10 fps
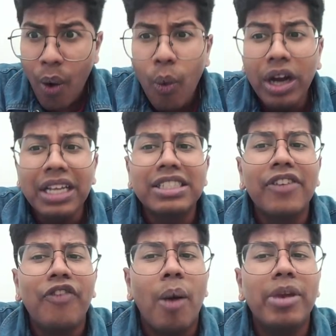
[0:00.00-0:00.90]
What is the
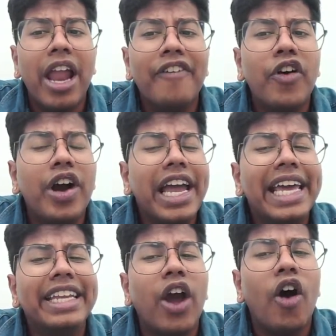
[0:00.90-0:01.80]
formula for
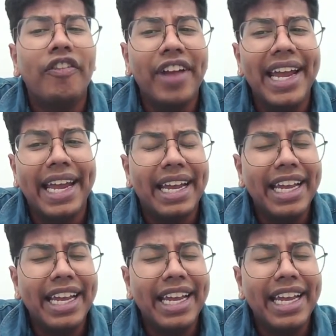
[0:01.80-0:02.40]
area of A?